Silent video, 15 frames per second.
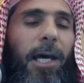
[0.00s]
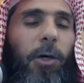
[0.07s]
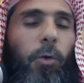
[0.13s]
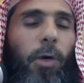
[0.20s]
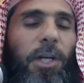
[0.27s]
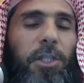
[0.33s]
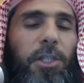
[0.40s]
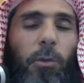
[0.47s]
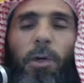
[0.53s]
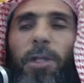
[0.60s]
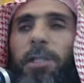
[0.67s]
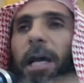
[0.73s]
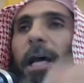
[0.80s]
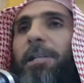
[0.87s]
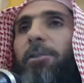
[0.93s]
question
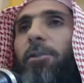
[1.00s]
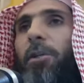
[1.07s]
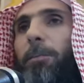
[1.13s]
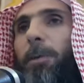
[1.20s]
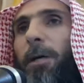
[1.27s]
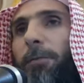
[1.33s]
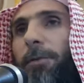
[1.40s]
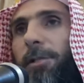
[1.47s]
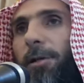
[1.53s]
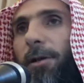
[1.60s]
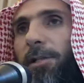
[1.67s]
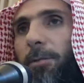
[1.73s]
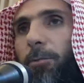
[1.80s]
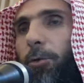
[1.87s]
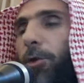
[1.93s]
was asked to the Prophet,
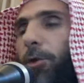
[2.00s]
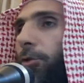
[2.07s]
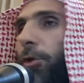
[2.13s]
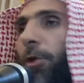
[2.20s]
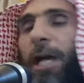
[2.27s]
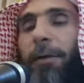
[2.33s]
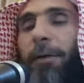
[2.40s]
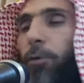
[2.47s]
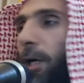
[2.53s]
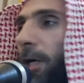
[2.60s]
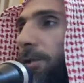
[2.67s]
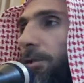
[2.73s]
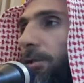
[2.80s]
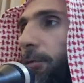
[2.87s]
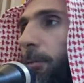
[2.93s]
which we don't have to
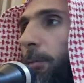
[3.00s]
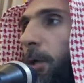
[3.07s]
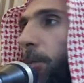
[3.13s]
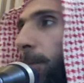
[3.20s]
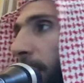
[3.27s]
answer from our